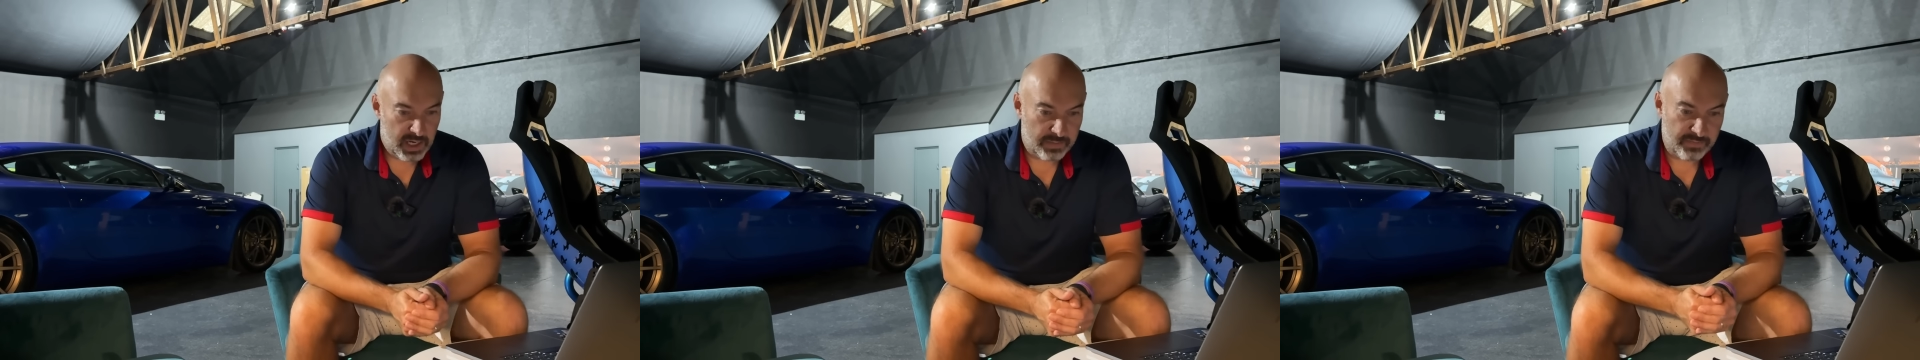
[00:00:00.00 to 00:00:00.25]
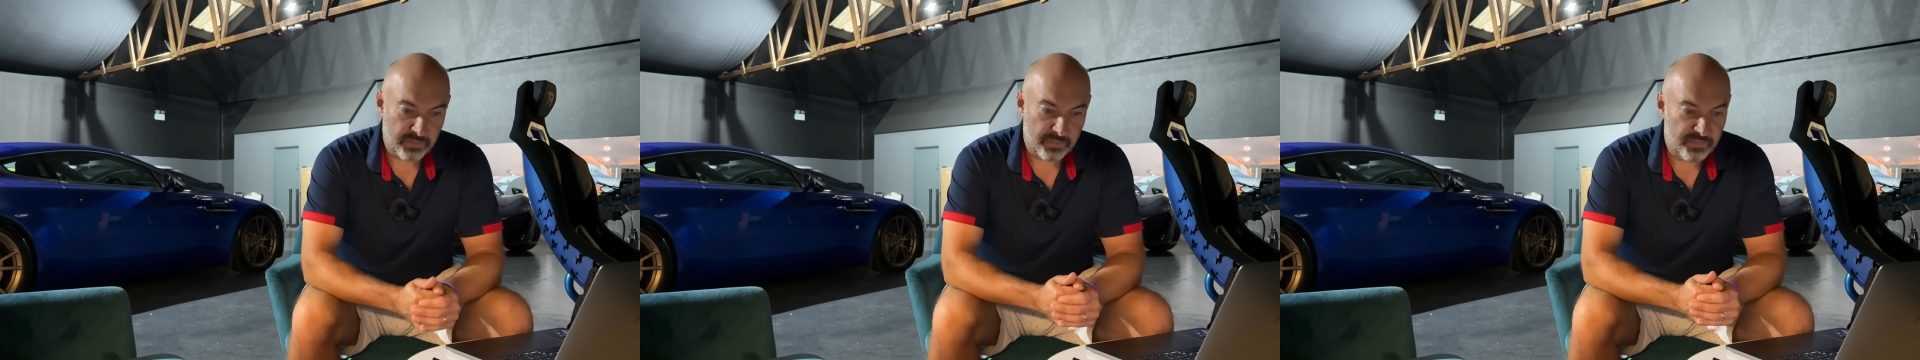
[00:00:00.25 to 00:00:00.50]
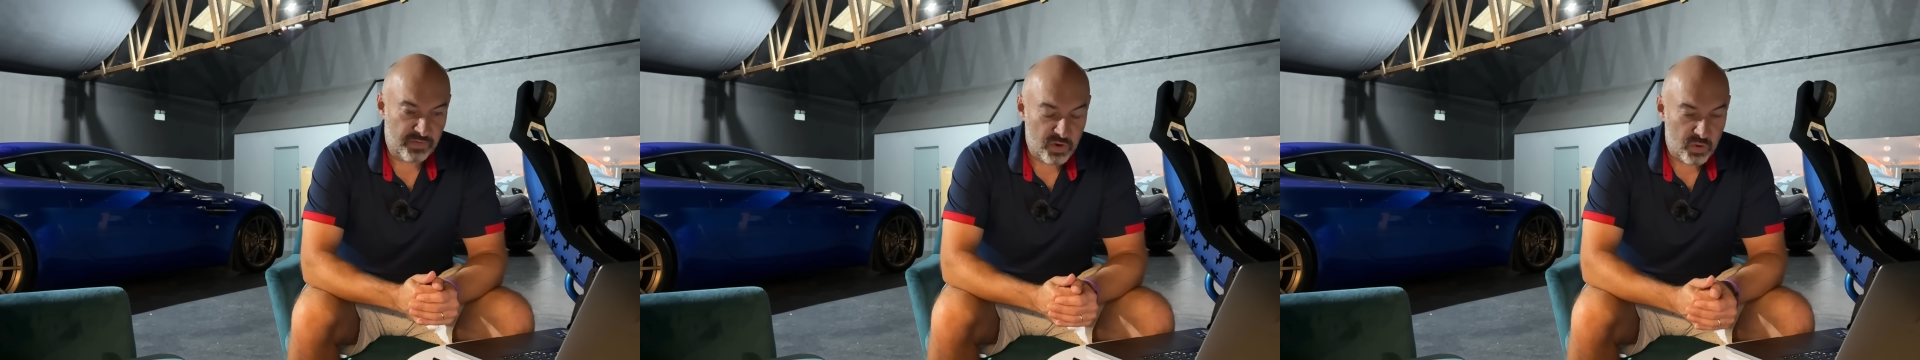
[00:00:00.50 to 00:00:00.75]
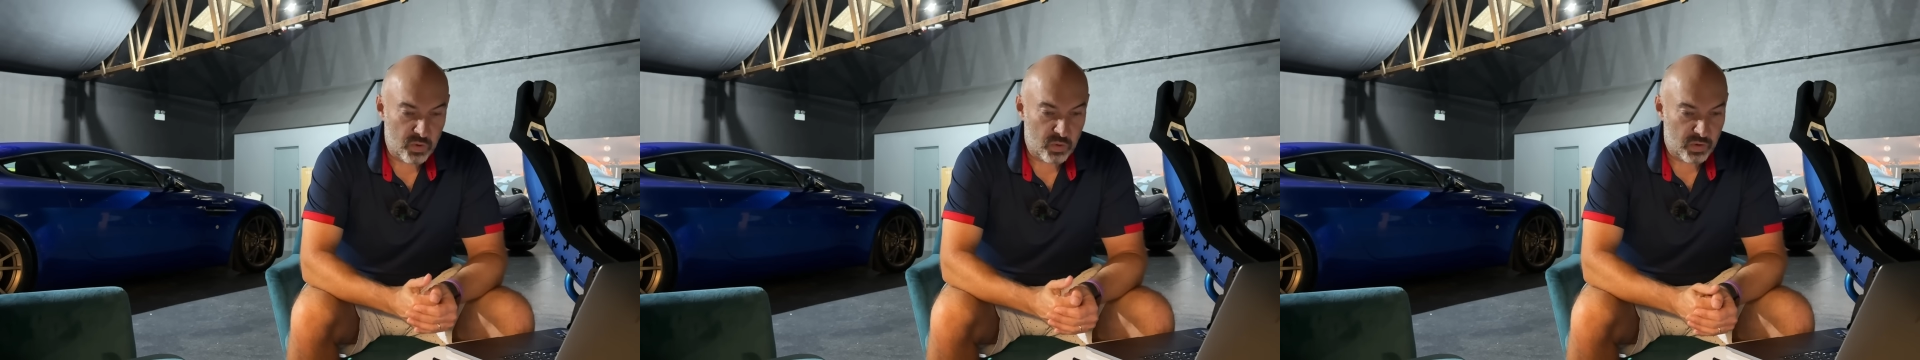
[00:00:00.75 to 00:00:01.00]
from
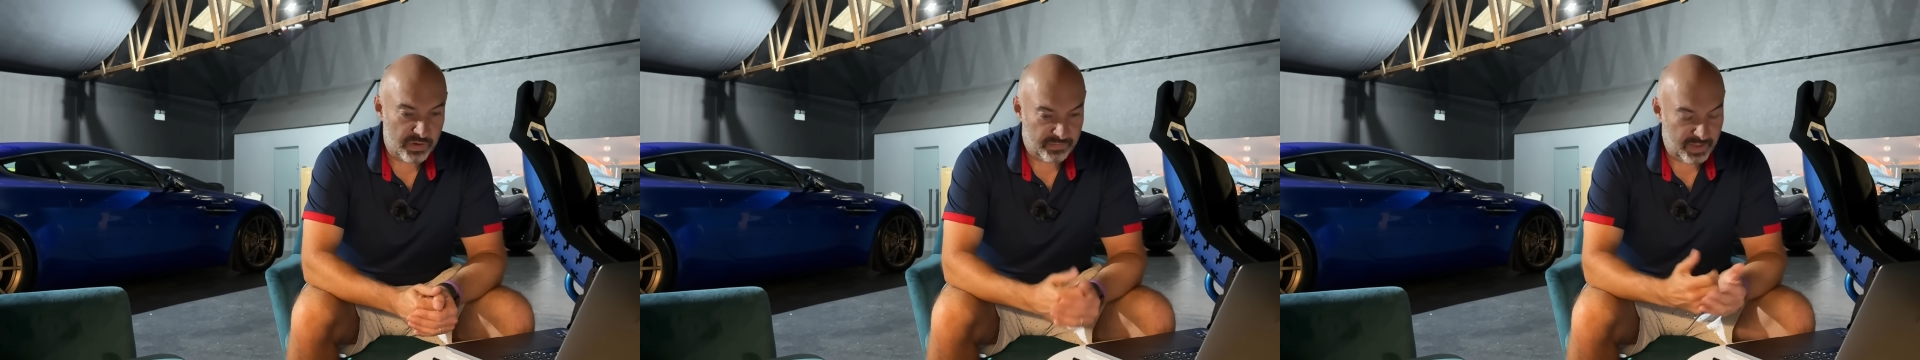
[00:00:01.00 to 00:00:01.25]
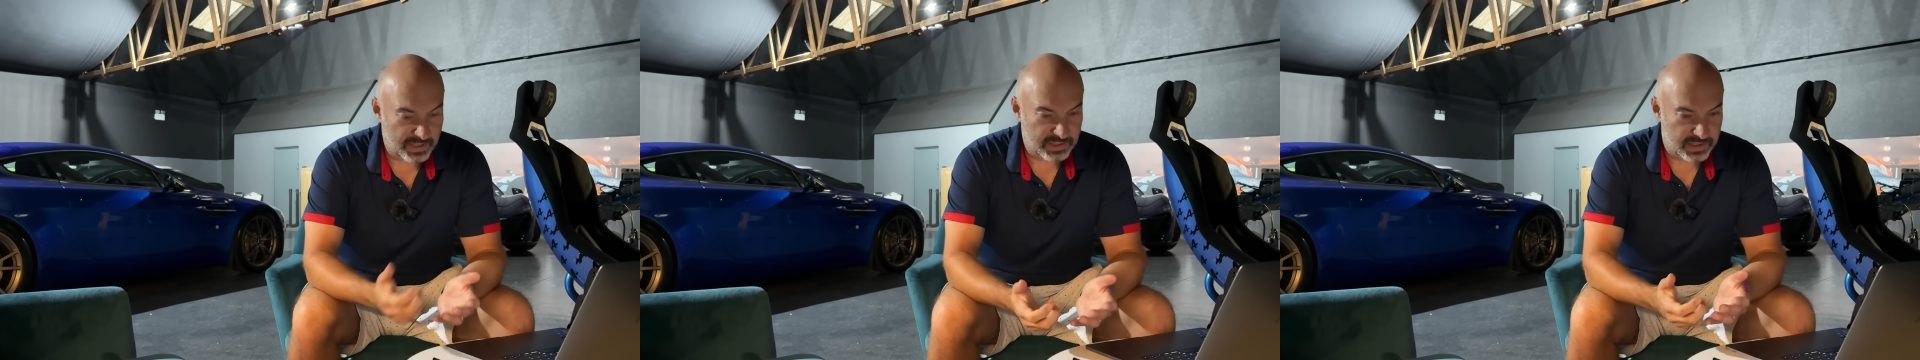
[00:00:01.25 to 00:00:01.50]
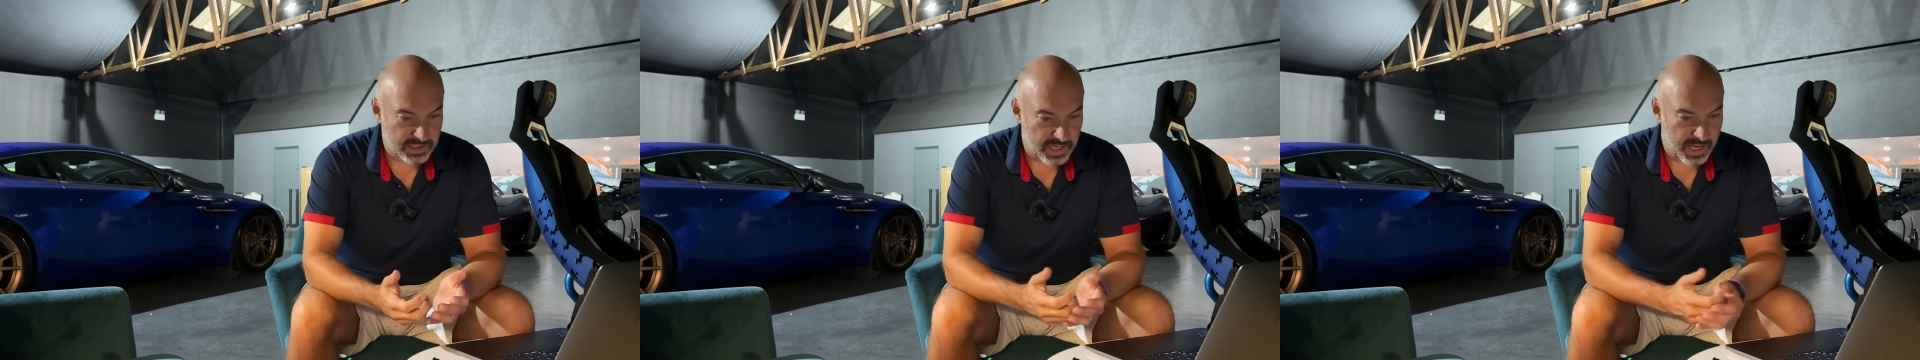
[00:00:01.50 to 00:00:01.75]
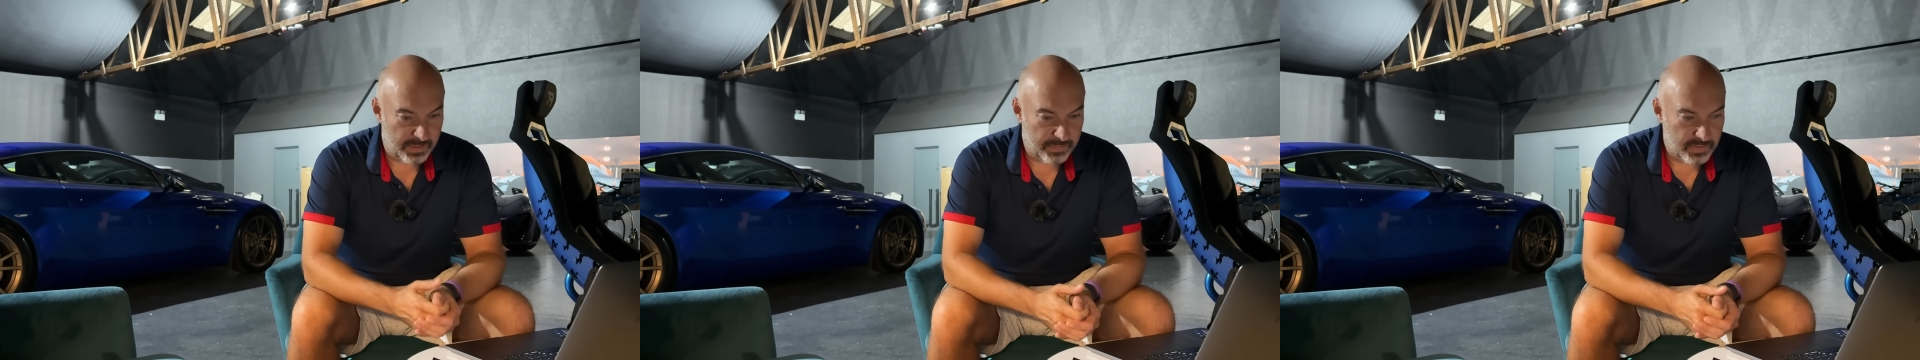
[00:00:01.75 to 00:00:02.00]
fuel. If that's going to
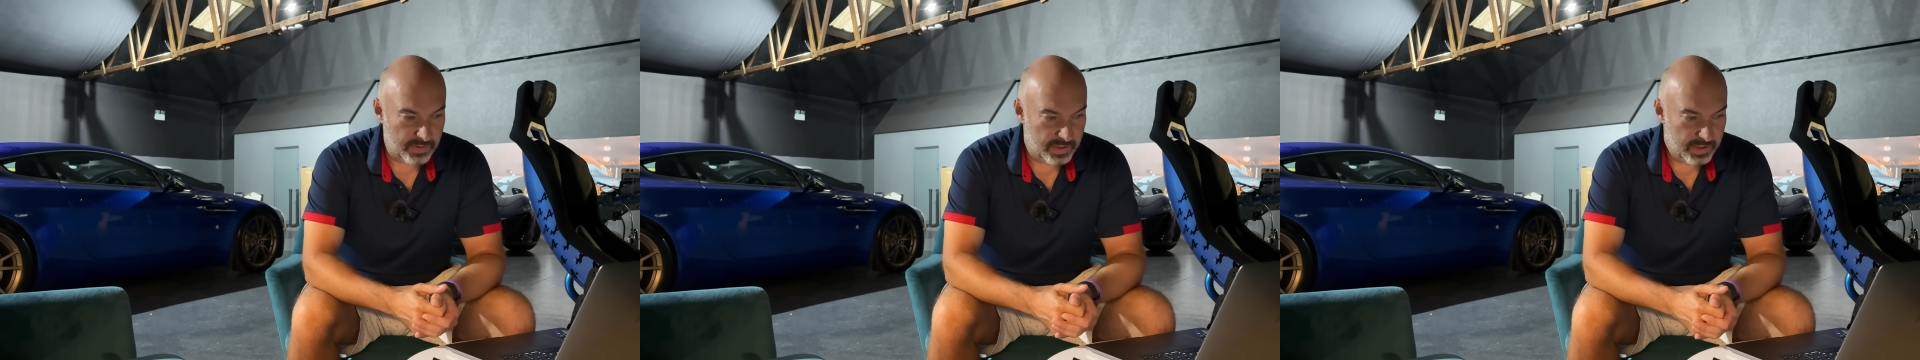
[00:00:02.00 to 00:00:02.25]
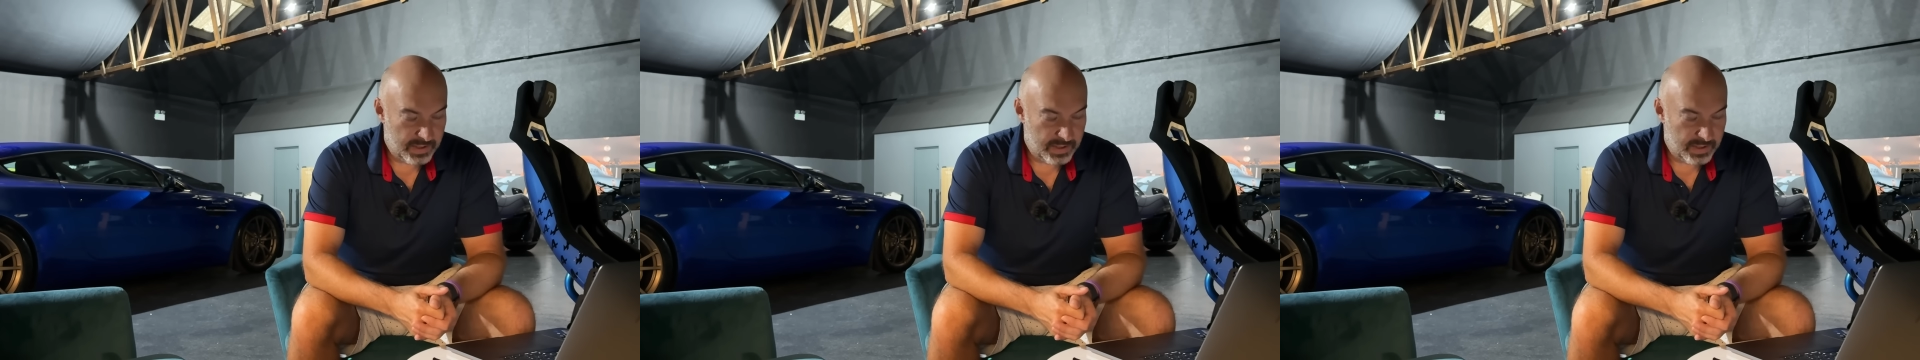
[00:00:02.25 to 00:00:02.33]
happen,